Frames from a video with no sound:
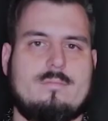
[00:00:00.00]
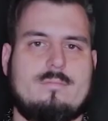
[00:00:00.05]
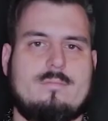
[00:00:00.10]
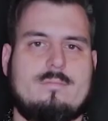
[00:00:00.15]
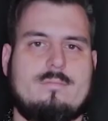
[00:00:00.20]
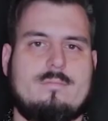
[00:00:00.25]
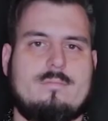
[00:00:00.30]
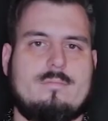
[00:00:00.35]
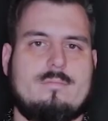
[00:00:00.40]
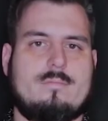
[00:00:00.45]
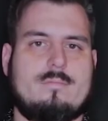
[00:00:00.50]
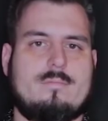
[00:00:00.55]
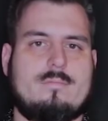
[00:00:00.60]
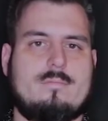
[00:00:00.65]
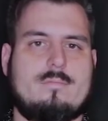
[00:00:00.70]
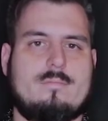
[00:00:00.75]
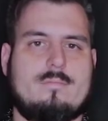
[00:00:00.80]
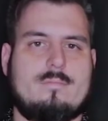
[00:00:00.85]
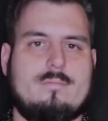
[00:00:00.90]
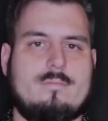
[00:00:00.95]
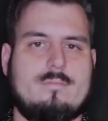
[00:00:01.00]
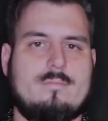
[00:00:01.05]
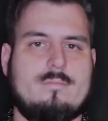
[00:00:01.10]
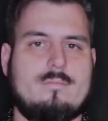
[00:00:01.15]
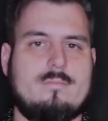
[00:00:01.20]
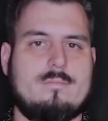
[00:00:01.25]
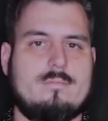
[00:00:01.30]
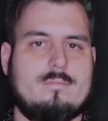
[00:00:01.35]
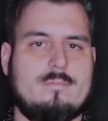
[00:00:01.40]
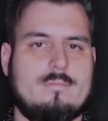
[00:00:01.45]

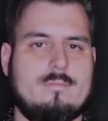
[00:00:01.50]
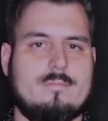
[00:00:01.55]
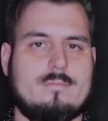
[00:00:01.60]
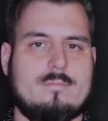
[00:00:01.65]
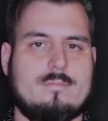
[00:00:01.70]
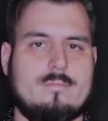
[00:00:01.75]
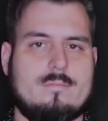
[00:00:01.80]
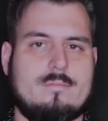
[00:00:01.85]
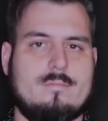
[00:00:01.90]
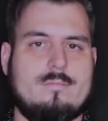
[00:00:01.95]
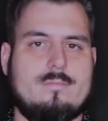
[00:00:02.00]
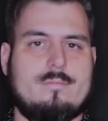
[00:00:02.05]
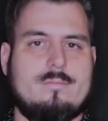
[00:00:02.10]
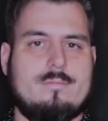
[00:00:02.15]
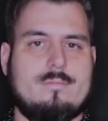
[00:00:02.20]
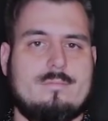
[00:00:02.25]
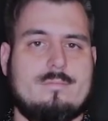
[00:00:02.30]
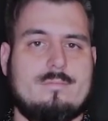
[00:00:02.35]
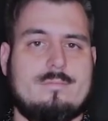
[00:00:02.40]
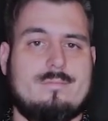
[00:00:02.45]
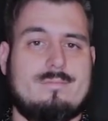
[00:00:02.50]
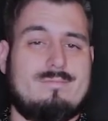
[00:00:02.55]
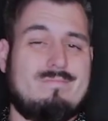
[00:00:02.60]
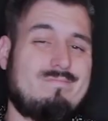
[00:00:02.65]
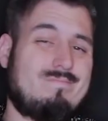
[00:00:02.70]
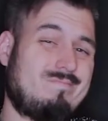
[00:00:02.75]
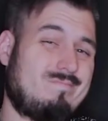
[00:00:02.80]
No words are spoken by the person on screen.